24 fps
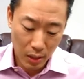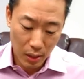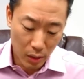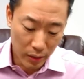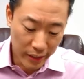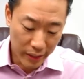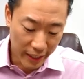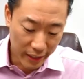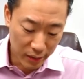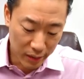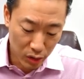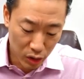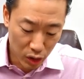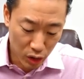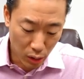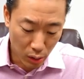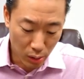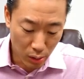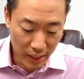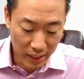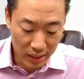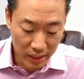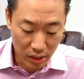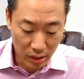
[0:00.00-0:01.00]
Okay,
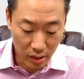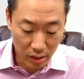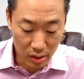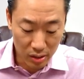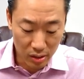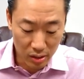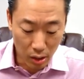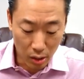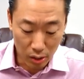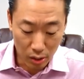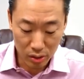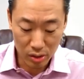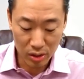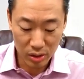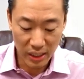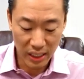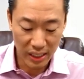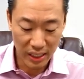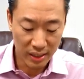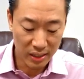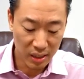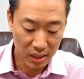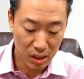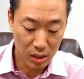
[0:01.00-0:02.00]
so it's going to also
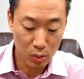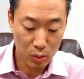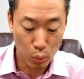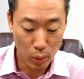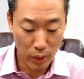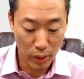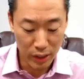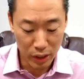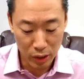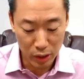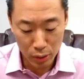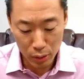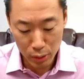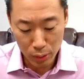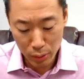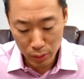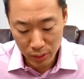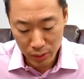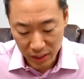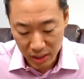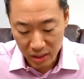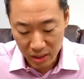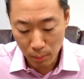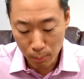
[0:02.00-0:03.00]
say this is what
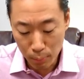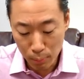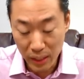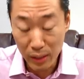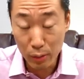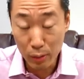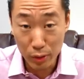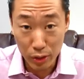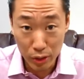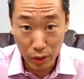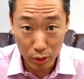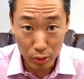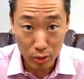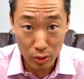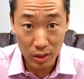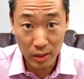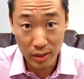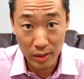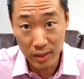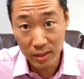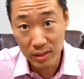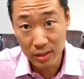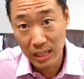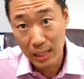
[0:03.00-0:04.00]
you need to bring with you
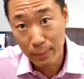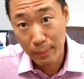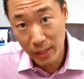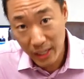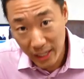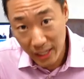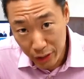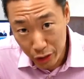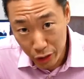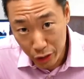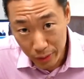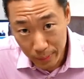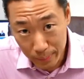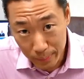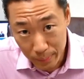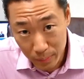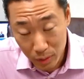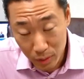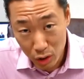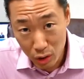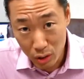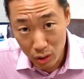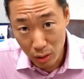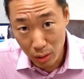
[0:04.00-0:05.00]
to the examination.
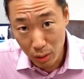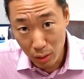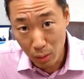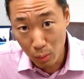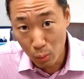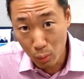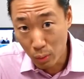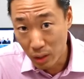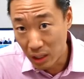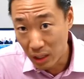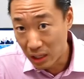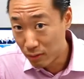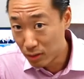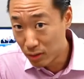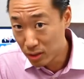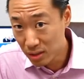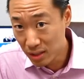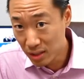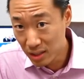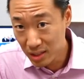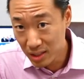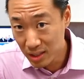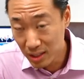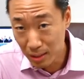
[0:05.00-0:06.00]
So whatever's
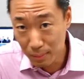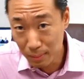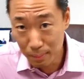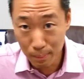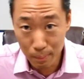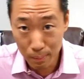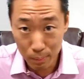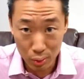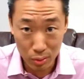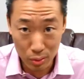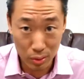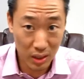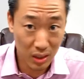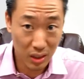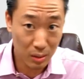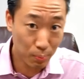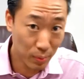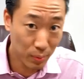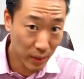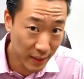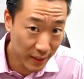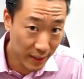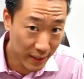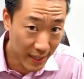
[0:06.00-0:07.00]
listed, please
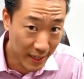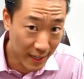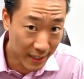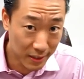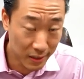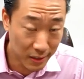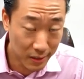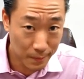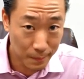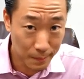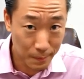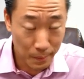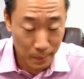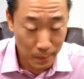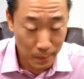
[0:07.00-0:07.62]
bring that.